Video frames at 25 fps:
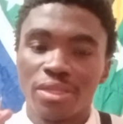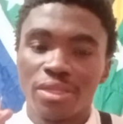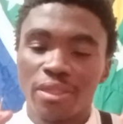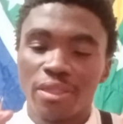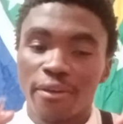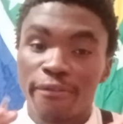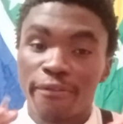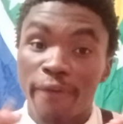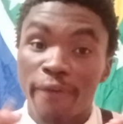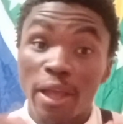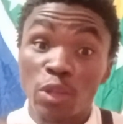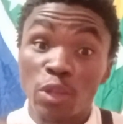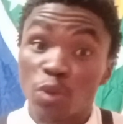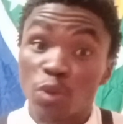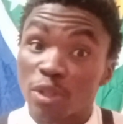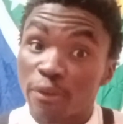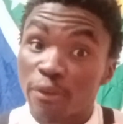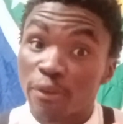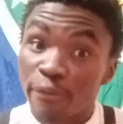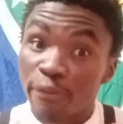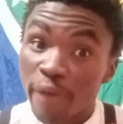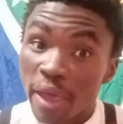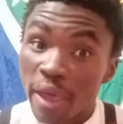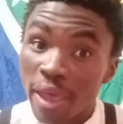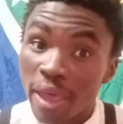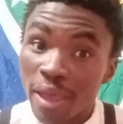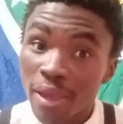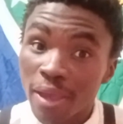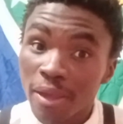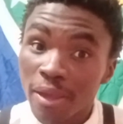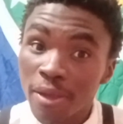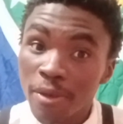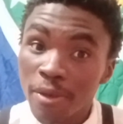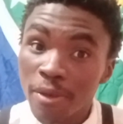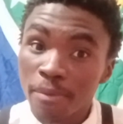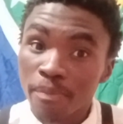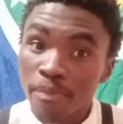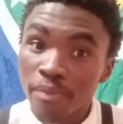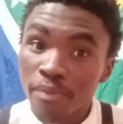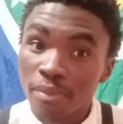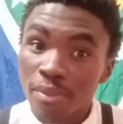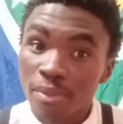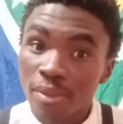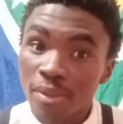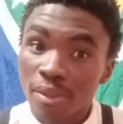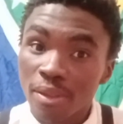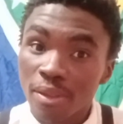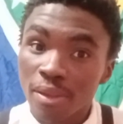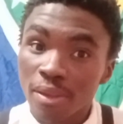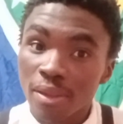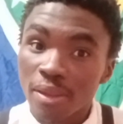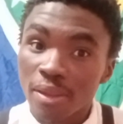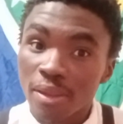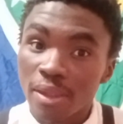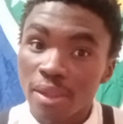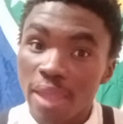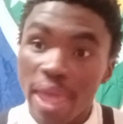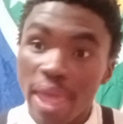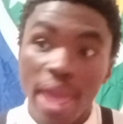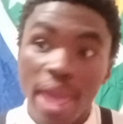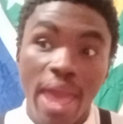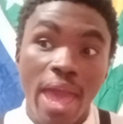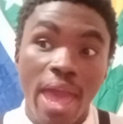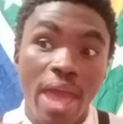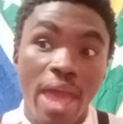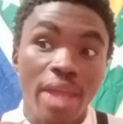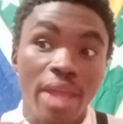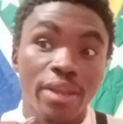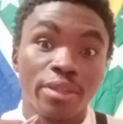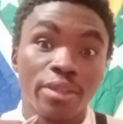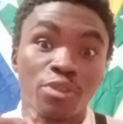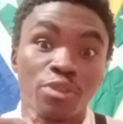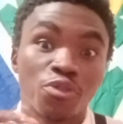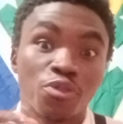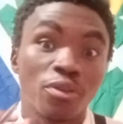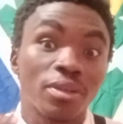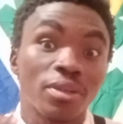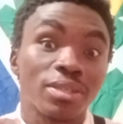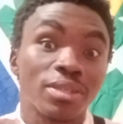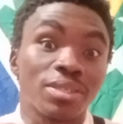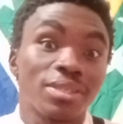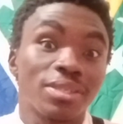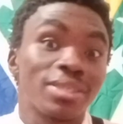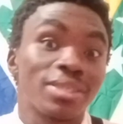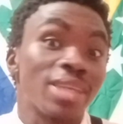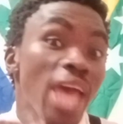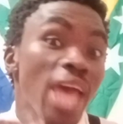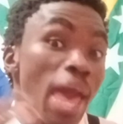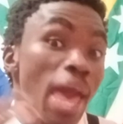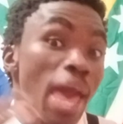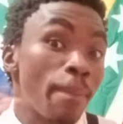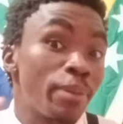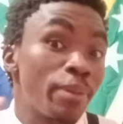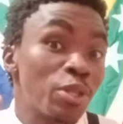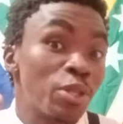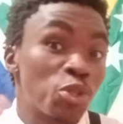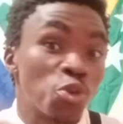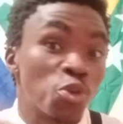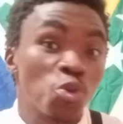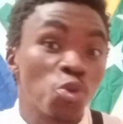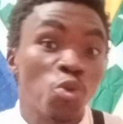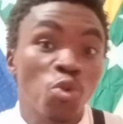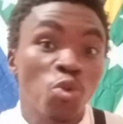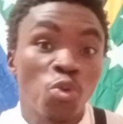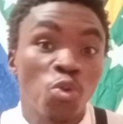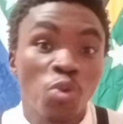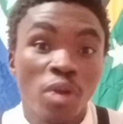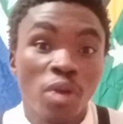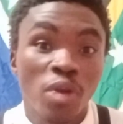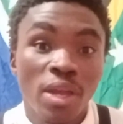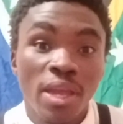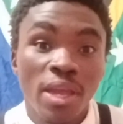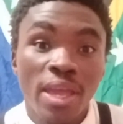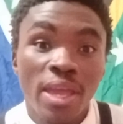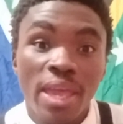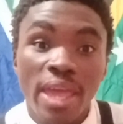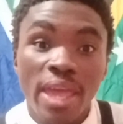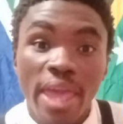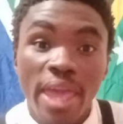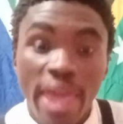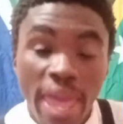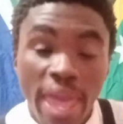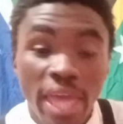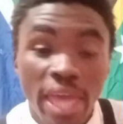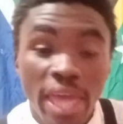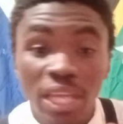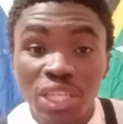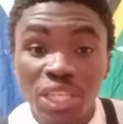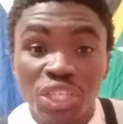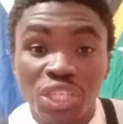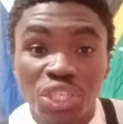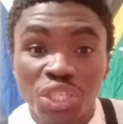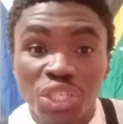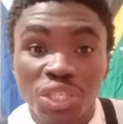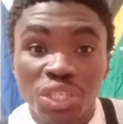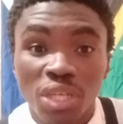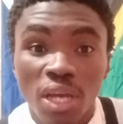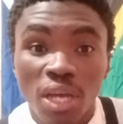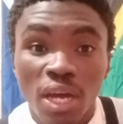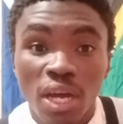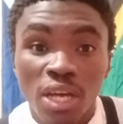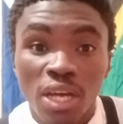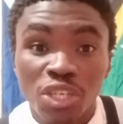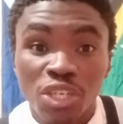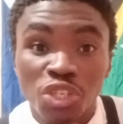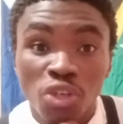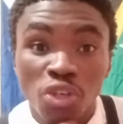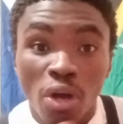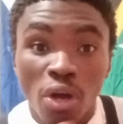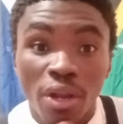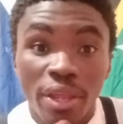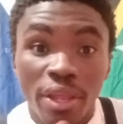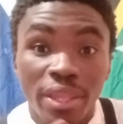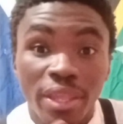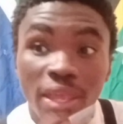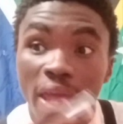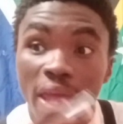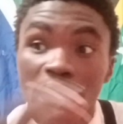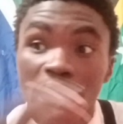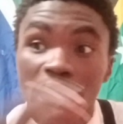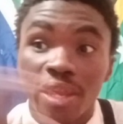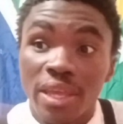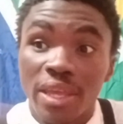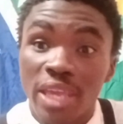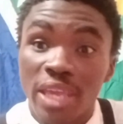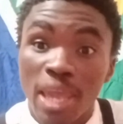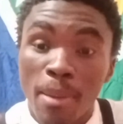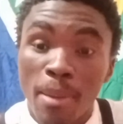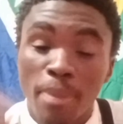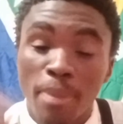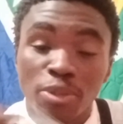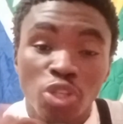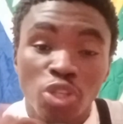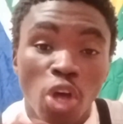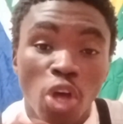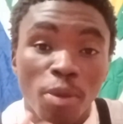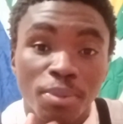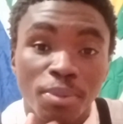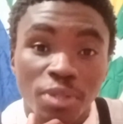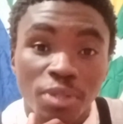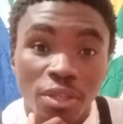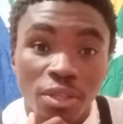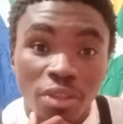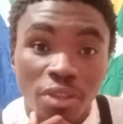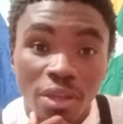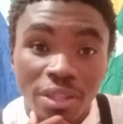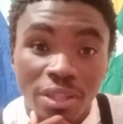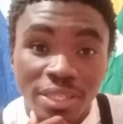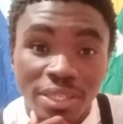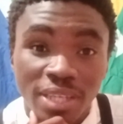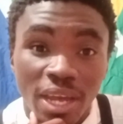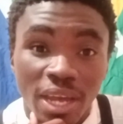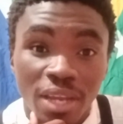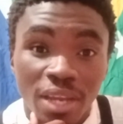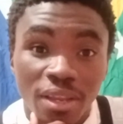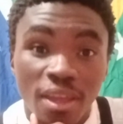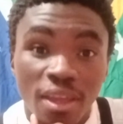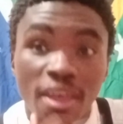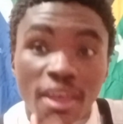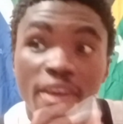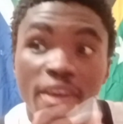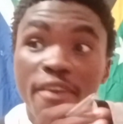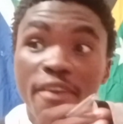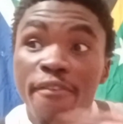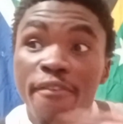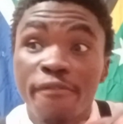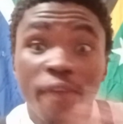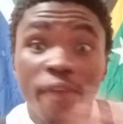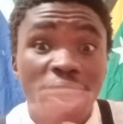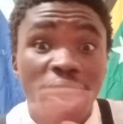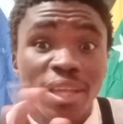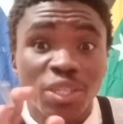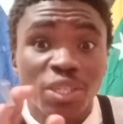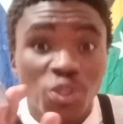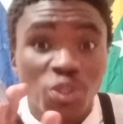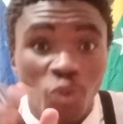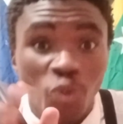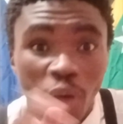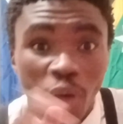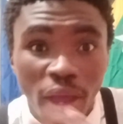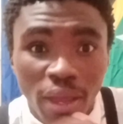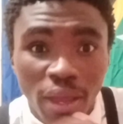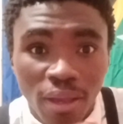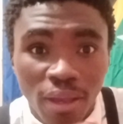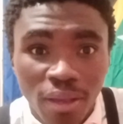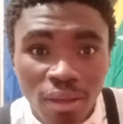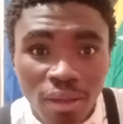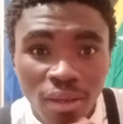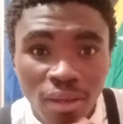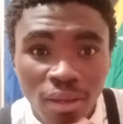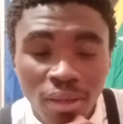the fight was fair and Dricus just happened to edge Sean and he came up tops on the other side. Fair and square.